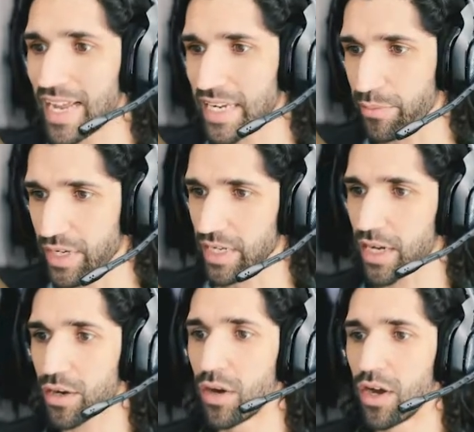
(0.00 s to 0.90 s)
edit and we're going to
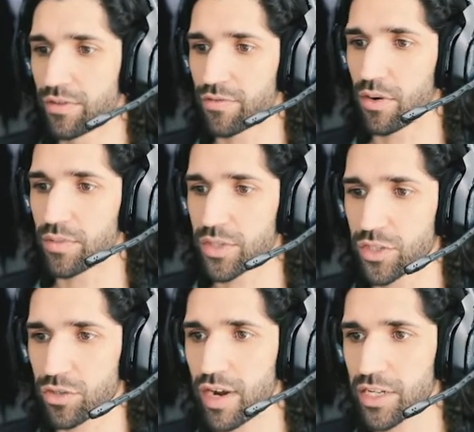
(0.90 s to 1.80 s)
go from
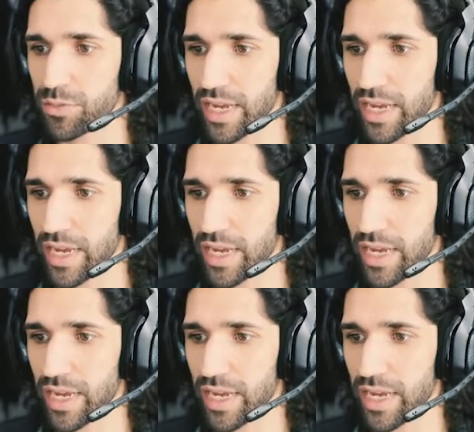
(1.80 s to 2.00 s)
scratch.